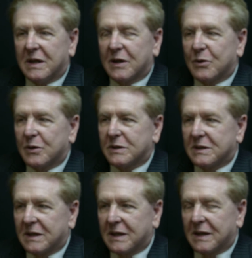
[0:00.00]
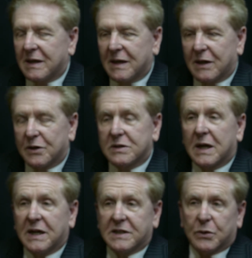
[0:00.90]
course, there's
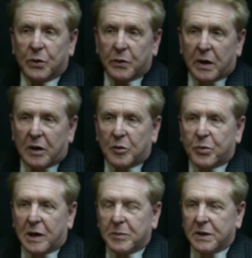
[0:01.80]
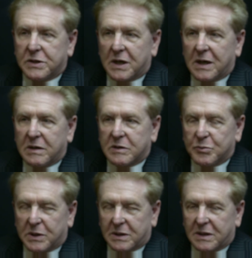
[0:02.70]
things that we would all probably change,
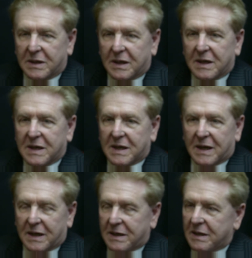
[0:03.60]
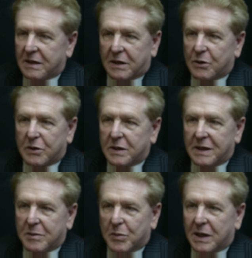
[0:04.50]
but the Lord
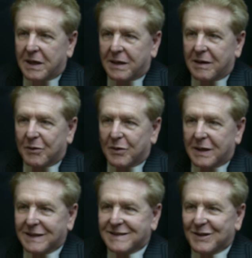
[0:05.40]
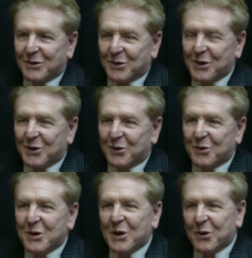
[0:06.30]
didn't make it that way. So,
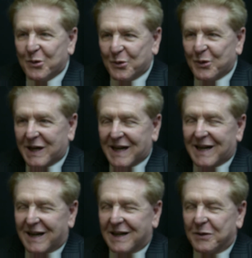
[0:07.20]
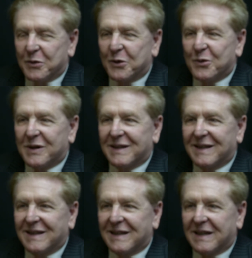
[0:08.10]
we kind of live with what
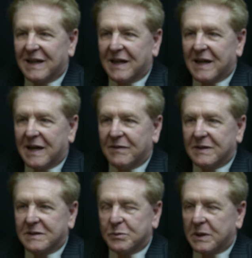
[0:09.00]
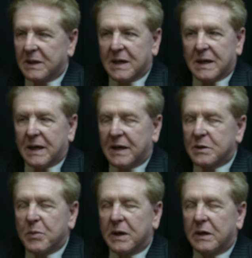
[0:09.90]
He gave us. But
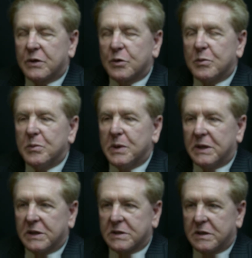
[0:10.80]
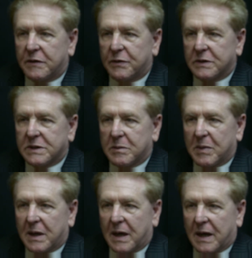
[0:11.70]
it's made a tremendous difference in
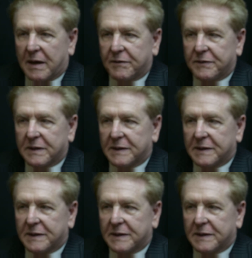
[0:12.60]
my life.